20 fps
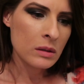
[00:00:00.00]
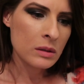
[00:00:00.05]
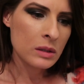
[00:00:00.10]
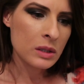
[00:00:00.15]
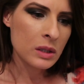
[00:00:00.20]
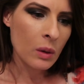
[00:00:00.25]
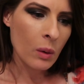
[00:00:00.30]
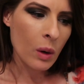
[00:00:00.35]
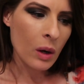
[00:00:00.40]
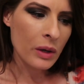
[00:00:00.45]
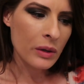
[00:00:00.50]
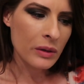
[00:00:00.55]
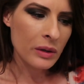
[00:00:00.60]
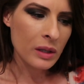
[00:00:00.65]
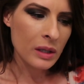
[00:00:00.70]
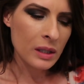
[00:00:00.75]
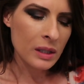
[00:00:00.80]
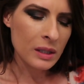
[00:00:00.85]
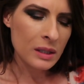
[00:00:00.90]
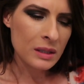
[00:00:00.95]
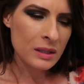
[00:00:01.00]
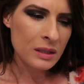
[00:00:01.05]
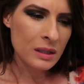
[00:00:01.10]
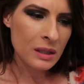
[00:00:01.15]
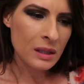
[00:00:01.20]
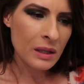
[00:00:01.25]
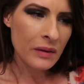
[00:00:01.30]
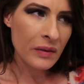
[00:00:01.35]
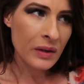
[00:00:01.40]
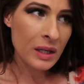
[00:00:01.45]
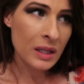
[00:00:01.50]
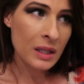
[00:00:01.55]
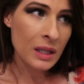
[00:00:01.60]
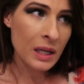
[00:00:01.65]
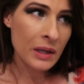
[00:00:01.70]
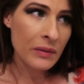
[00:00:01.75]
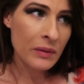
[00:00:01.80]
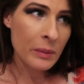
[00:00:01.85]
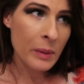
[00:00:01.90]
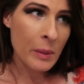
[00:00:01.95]
So are these significant
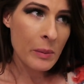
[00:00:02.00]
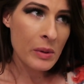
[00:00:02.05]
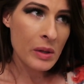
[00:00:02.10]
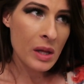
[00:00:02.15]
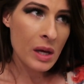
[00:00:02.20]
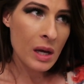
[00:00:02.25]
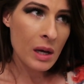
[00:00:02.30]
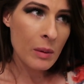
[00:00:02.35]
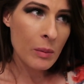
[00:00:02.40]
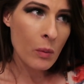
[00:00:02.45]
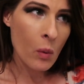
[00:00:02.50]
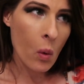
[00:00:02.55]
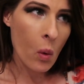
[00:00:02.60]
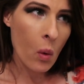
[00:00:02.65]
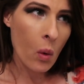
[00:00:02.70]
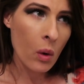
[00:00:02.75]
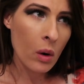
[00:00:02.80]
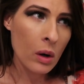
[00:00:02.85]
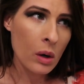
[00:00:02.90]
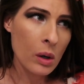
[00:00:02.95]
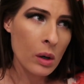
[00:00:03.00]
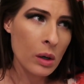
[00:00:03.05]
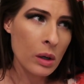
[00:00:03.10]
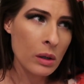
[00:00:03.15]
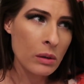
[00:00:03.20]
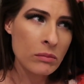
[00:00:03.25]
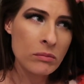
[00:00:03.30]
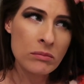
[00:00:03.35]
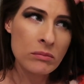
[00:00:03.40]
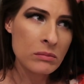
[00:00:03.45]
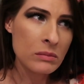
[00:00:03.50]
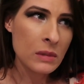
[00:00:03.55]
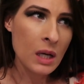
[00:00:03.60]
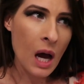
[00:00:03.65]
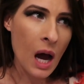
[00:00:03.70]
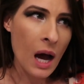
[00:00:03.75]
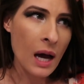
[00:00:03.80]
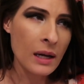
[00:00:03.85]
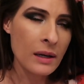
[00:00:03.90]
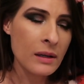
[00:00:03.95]
that I remember them or
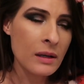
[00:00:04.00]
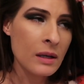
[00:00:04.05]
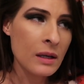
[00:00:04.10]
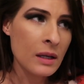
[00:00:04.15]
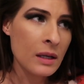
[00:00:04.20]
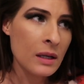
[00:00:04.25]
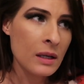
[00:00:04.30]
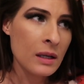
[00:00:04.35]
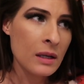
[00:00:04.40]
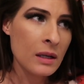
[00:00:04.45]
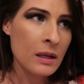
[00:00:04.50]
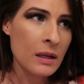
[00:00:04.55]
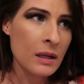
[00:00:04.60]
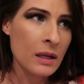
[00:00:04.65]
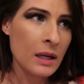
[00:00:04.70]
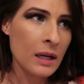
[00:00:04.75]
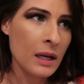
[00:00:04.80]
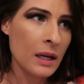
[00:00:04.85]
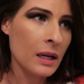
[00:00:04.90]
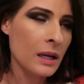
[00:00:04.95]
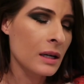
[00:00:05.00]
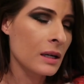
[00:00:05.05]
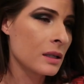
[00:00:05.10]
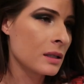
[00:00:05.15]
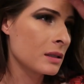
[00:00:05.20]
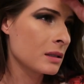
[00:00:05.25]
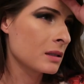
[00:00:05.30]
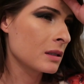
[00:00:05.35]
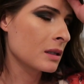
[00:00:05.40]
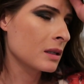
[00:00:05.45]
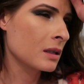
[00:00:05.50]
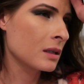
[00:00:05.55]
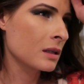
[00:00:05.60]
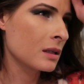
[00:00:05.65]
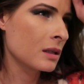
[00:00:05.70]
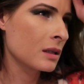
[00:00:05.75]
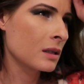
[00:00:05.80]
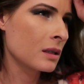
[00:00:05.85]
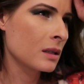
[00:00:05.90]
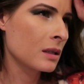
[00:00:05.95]
not? And
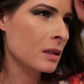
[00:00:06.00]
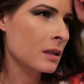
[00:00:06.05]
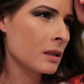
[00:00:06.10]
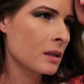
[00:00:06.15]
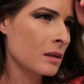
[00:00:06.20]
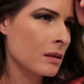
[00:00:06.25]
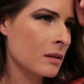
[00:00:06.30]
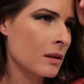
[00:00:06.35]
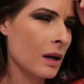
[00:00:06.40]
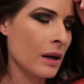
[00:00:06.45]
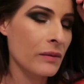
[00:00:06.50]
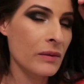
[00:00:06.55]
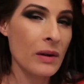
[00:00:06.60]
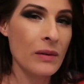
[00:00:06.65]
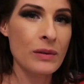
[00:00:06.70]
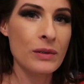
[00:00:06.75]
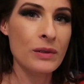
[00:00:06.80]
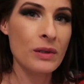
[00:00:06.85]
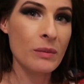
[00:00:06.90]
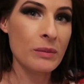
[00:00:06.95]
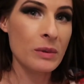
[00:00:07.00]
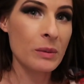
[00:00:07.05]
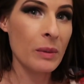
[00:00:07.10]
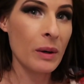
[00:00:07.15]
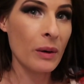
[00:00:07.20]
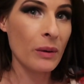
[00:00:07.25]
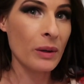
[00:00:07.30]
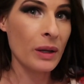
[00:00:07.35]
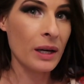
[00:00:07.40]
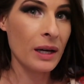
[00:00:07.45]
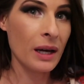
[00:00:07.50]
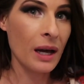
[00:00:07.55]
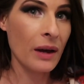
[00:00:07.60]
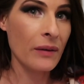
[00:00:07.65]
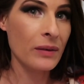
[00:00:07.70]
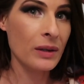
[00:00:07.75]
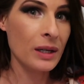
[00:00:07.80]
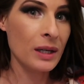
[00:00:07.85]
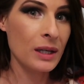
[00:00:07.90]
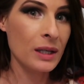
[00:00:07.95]
I've never dreamt about like
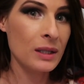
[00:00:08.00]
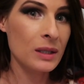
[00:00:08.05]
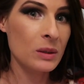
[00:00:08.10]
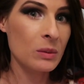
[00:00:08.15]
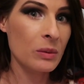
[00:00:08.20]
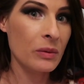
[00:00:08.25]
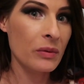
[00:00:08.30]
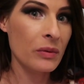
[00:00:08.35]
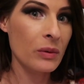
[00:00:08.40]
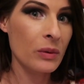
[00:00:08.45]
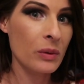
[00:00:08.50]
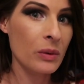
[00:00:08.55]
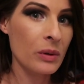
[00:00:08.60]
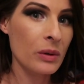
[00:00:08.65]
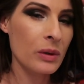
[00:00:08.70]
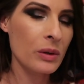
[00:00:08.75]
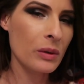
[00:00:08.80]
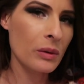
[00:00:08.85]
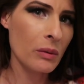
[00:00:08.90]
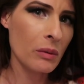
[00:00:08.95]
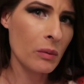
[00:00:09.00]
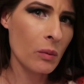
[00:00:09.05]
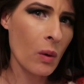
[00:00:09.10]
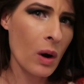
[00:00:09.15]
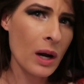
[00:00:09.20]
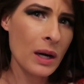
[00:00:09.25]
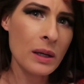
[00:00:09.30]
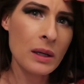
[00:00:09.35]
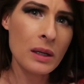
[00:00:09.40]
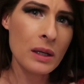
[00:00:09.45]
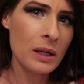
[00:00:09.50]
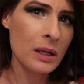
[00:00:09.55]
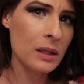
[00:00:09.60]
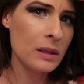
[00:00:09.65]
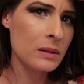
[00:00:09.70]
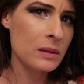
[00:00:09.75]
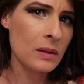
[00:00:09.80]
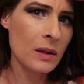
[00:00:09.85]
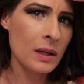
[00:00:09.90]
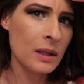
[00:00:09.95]
having kids before or wanting
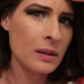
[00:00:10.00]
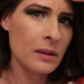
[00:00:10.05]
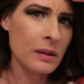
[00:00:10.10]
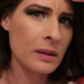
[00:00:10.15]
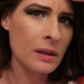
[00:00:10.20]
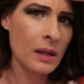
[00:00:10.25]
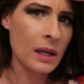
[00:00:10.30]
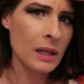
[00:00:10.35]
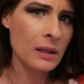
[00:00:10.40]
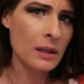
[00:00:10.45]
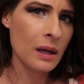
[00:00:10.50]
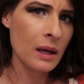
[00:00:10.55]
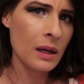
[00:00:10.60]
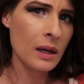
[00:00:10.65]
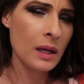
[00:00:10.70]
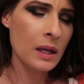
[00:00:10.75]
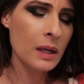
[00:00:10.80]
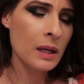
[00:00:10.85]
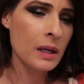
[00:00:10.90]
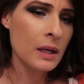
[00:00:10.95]
kids or anything like that.